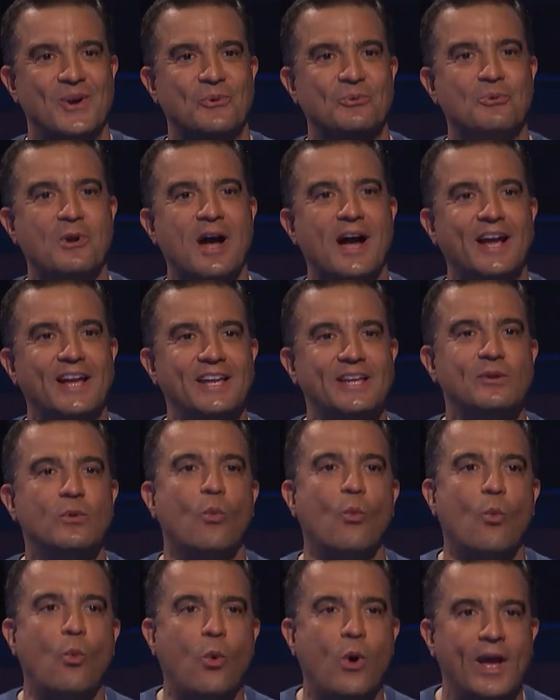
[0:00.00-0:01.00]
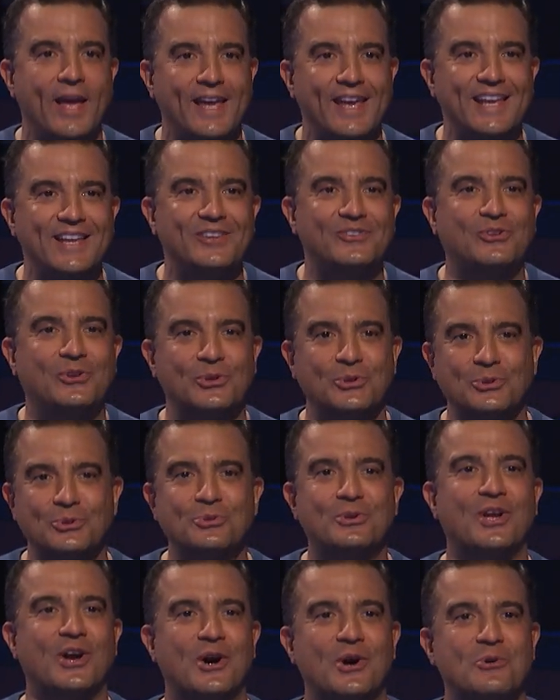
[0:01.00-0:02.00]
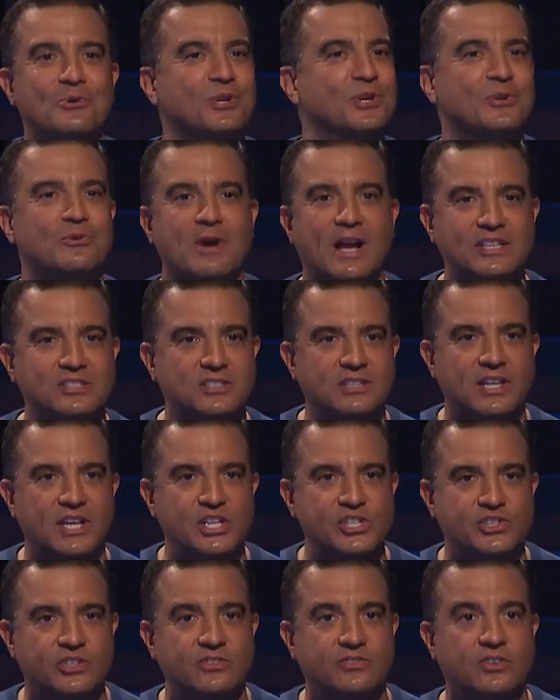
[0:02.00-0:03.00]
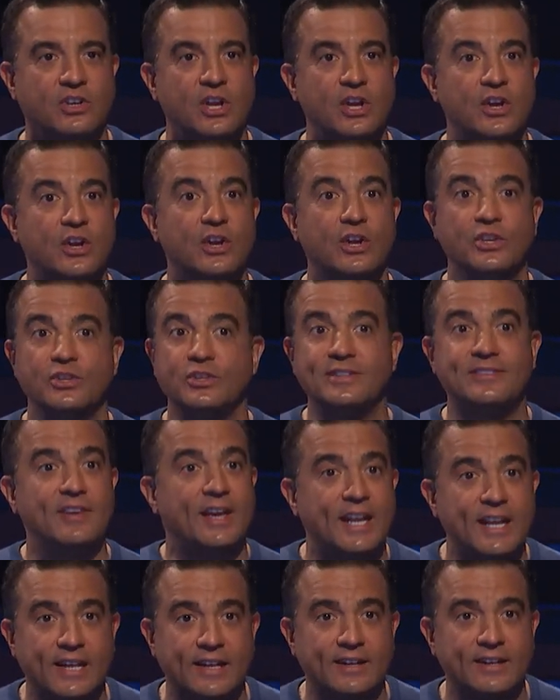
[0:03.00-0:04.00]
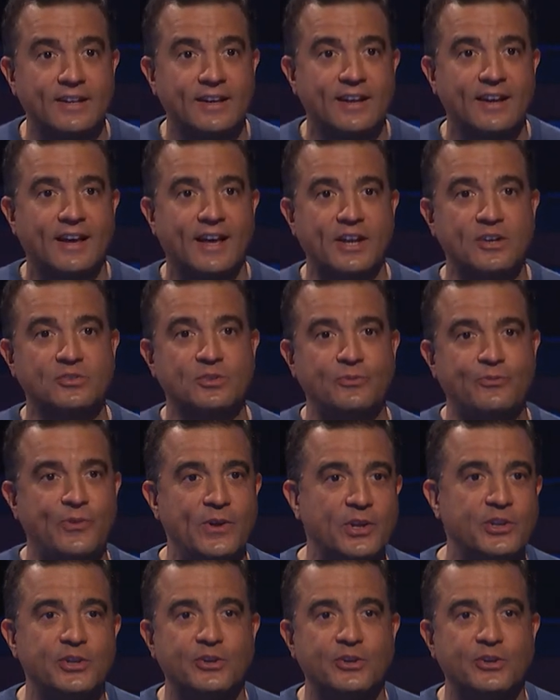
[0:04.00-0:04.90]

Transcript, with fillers: Ryan, way to go. Congratulations. You did it. How does it feel?